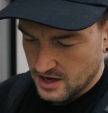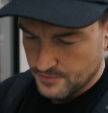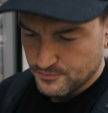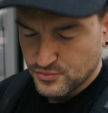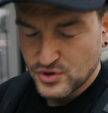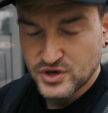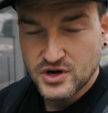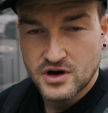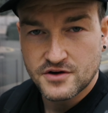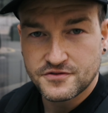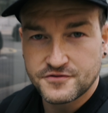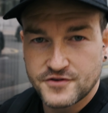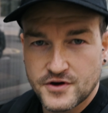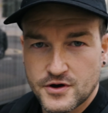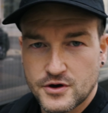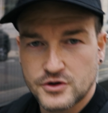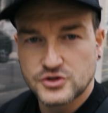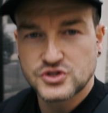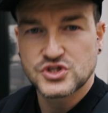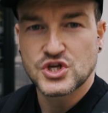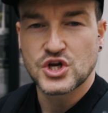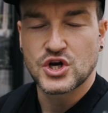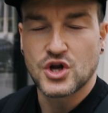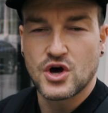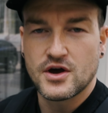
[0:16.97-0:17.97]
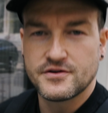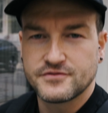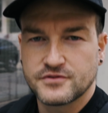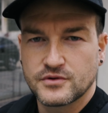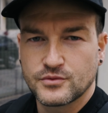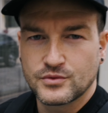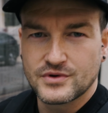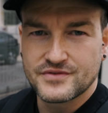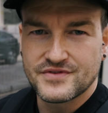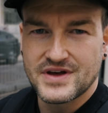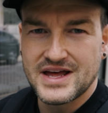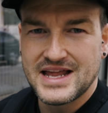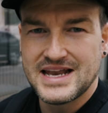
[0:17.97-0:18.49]
bring our photos to life
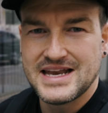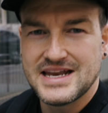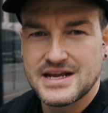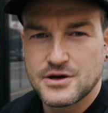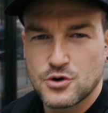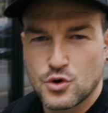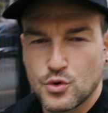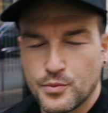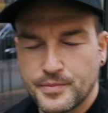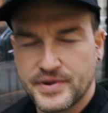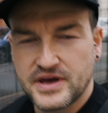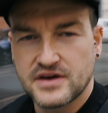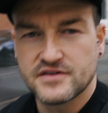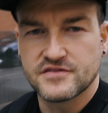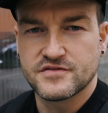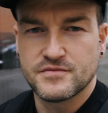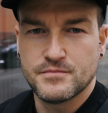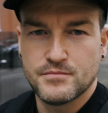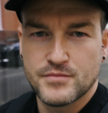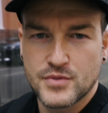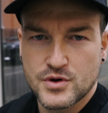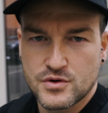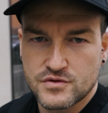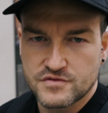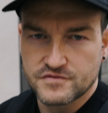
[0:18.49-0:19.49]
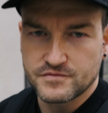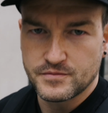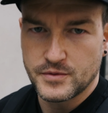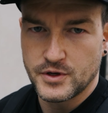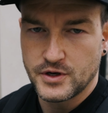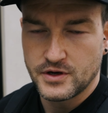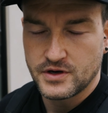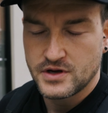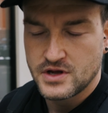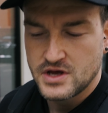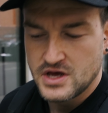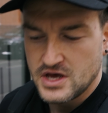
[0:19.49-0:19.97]
with a little bit of movement.